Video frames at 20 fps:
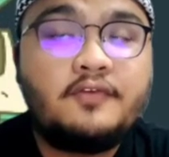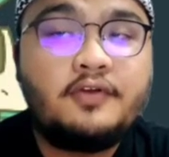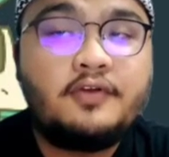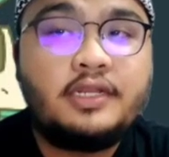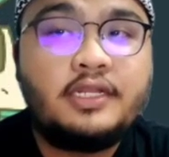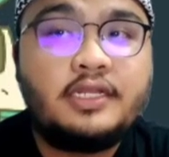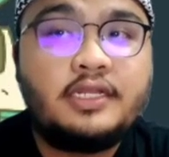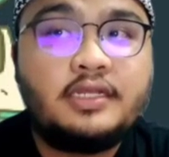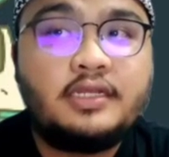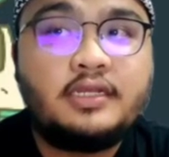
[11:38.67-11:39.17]
for
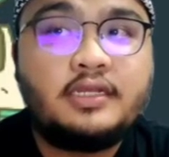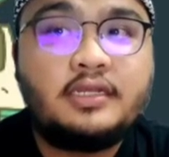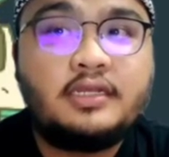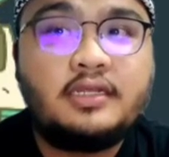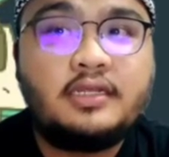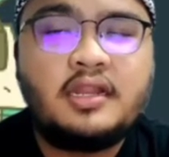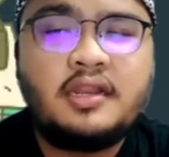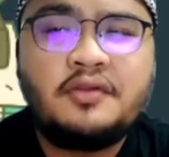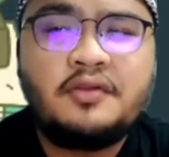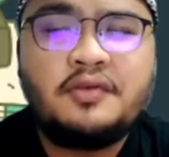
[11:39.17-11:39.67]
the
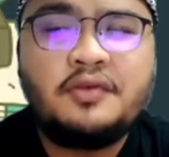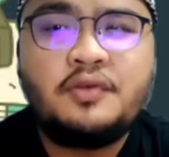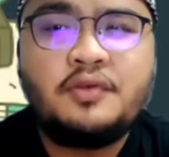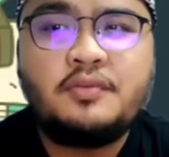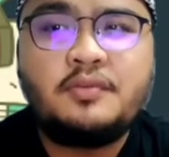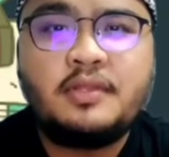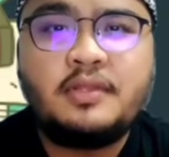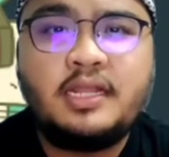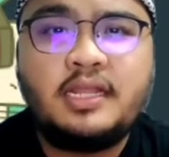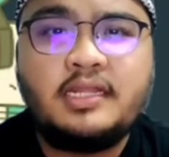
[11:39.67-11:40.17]

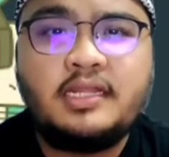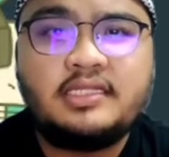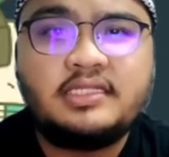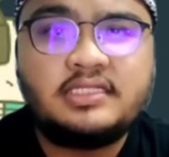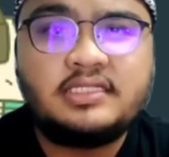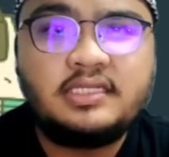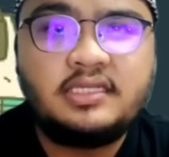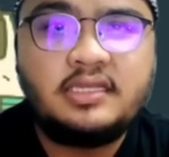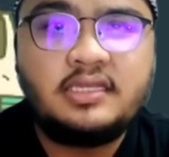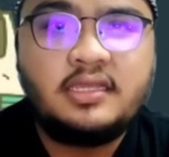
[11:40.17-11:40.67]
non-renewable
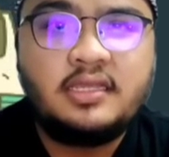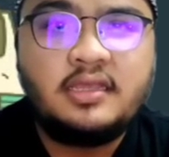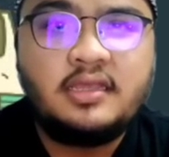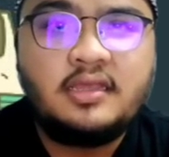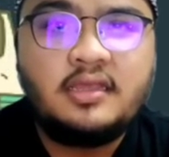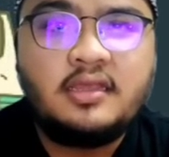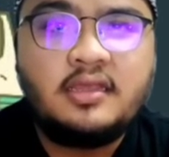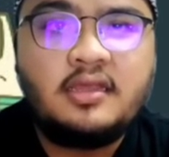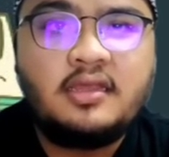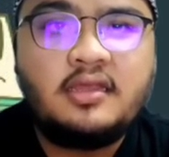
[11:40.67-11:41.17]
energy,
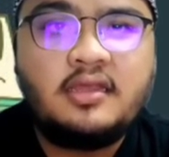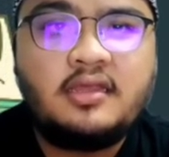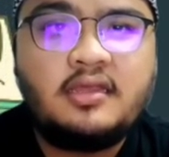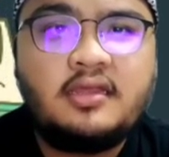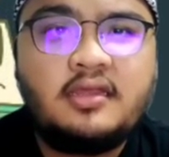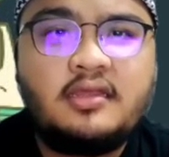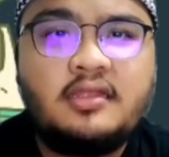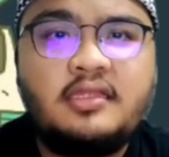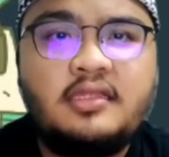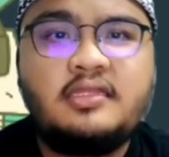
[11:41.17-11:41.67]

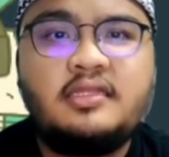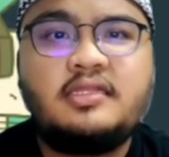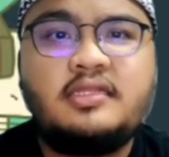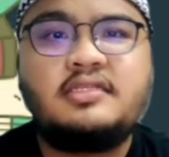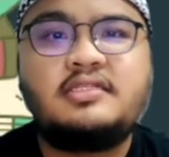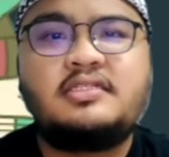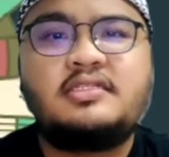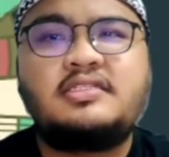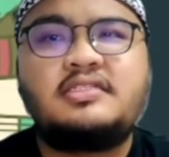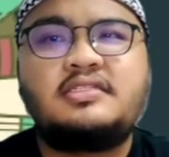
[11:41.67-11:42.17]
it
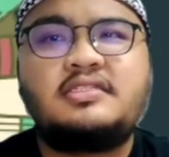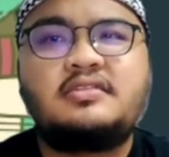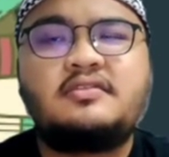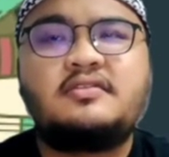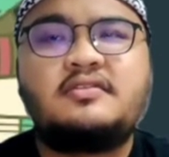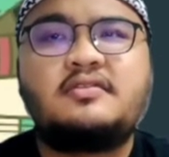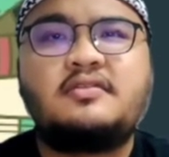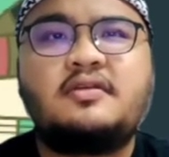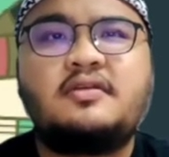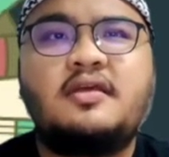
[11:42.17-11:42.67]
is
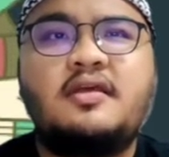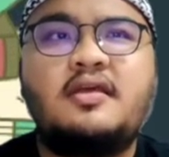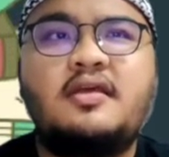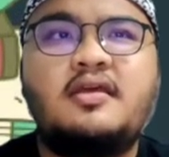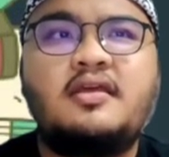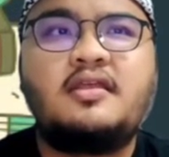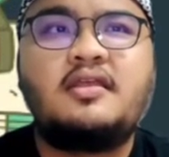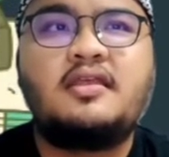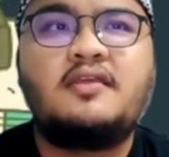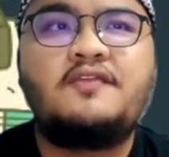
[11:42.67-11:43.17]

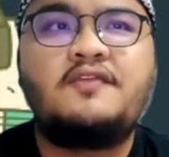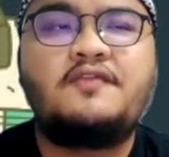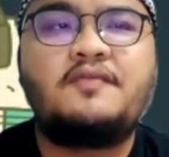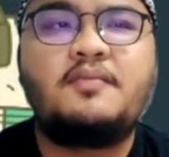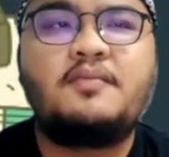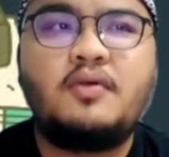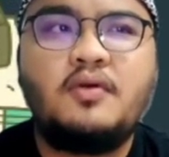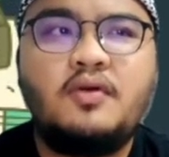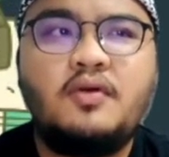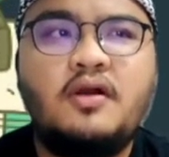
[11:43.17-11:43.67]
give
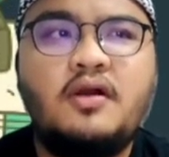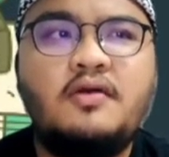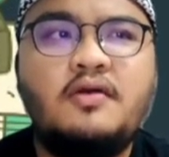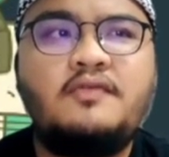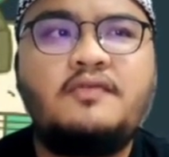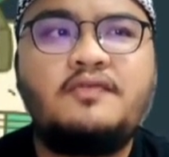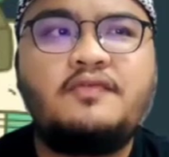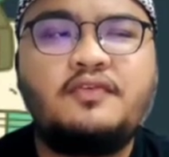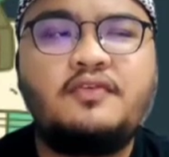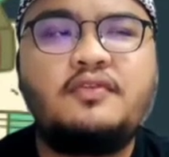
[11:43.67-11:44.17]
more
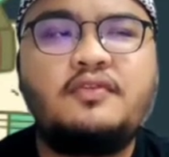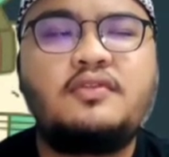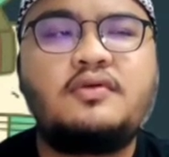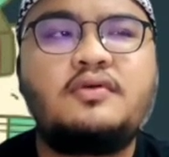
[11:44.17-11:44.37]
harmful